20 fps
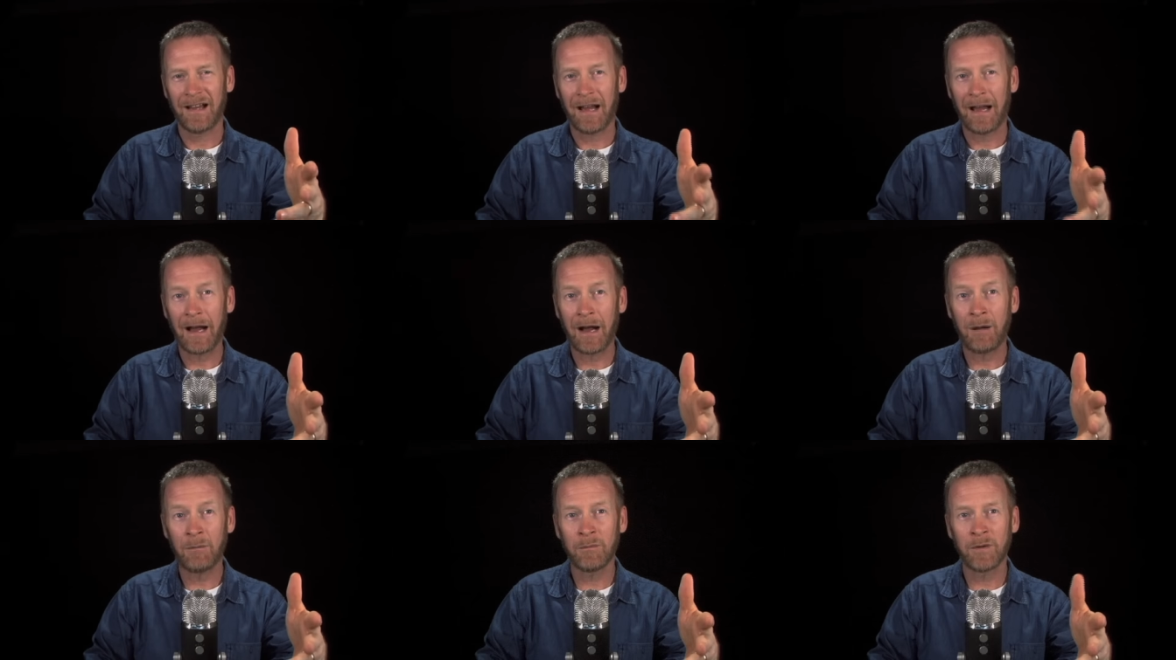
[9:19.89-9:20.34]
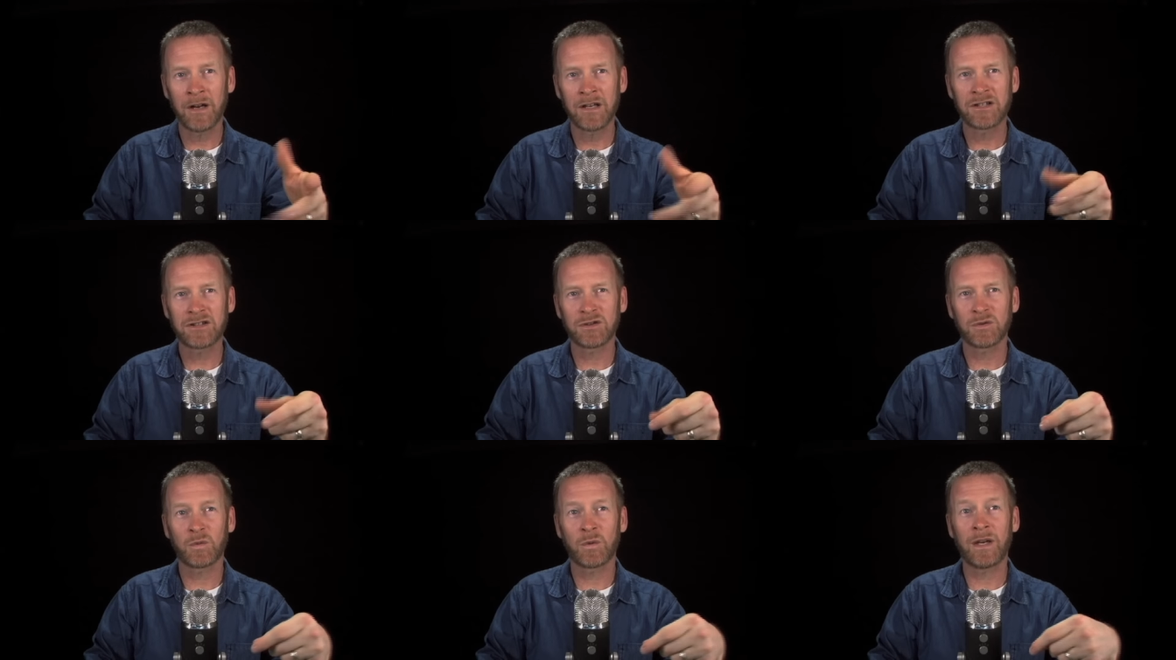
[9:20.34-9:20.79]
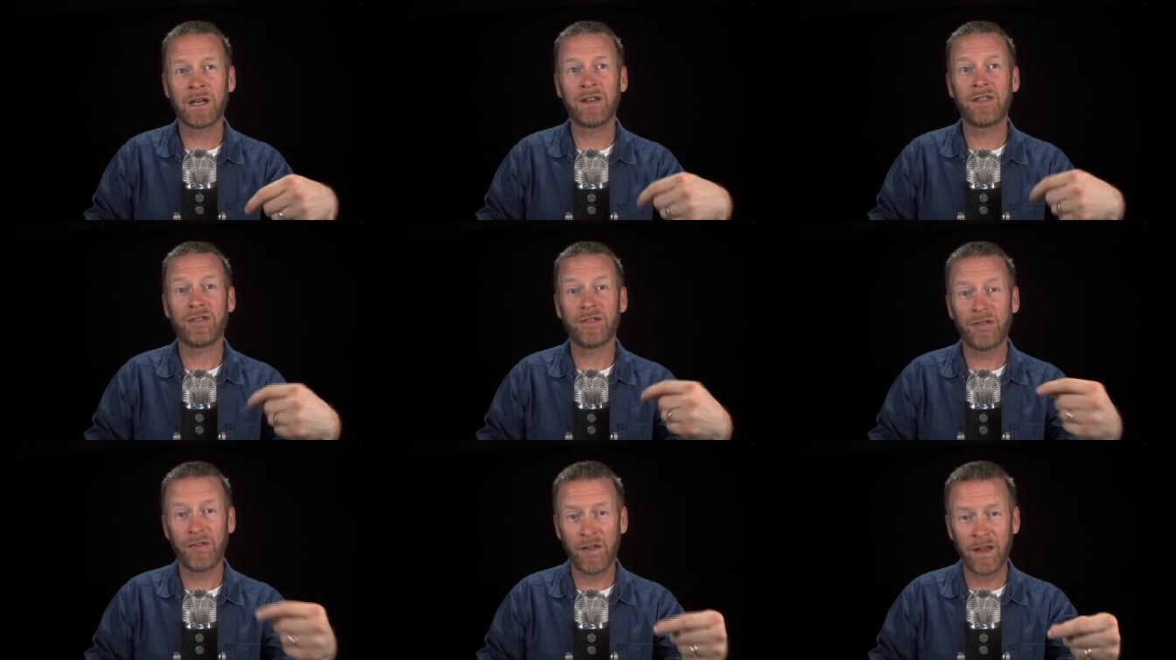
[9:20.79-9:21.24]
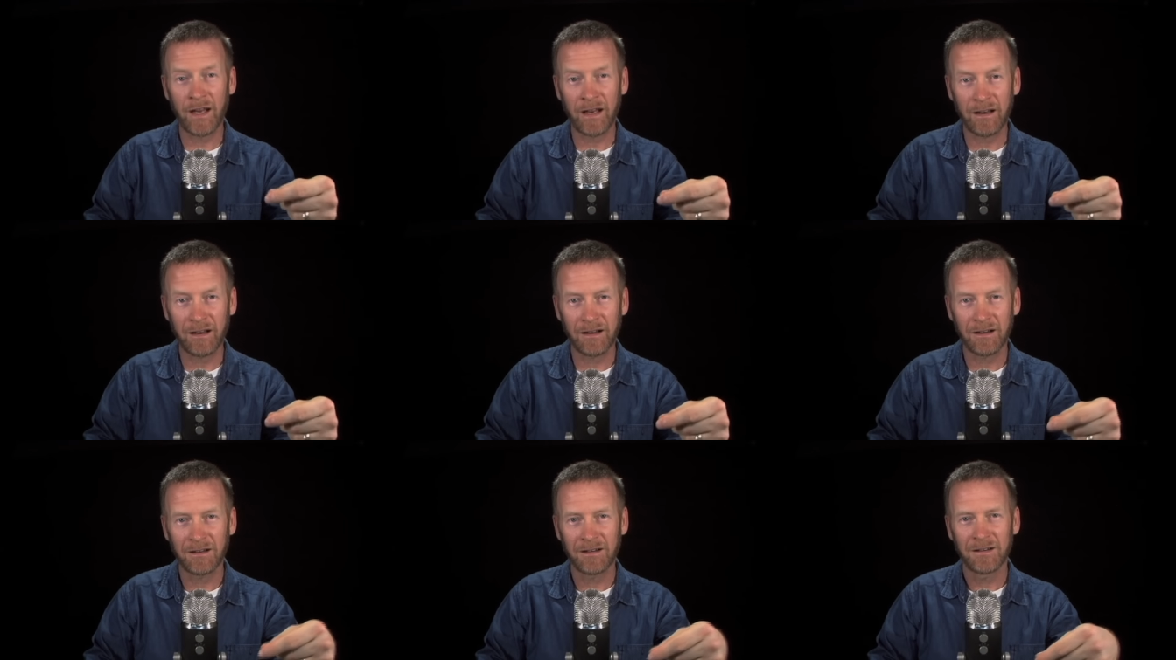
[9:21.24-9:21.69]
how much we
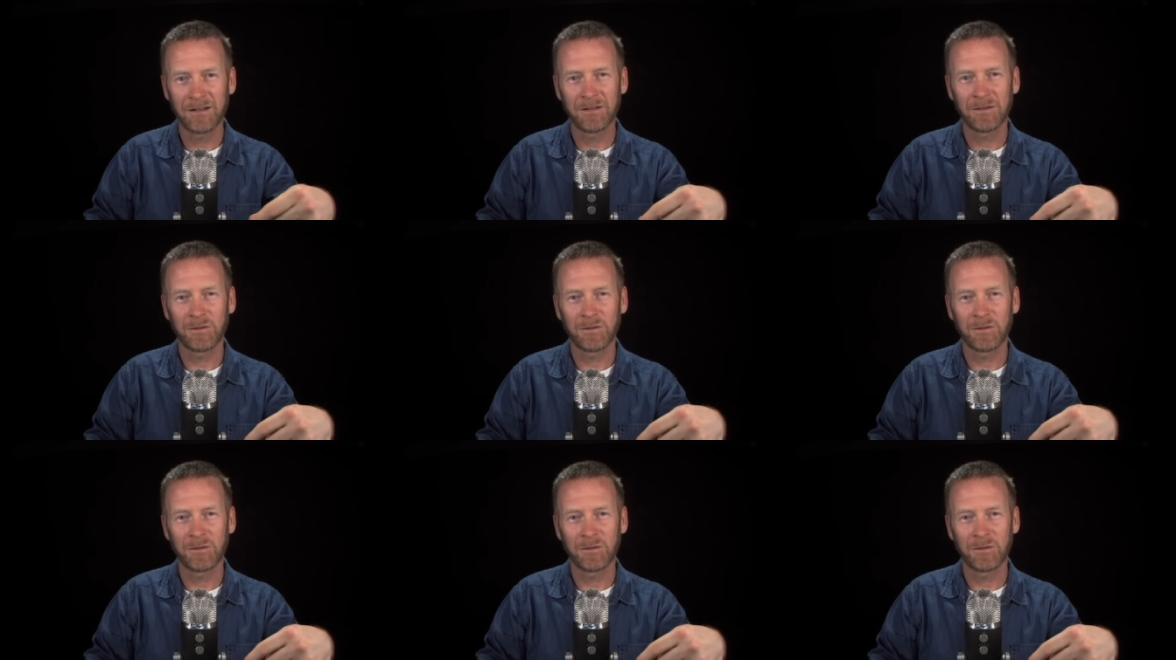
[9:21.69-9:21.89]
think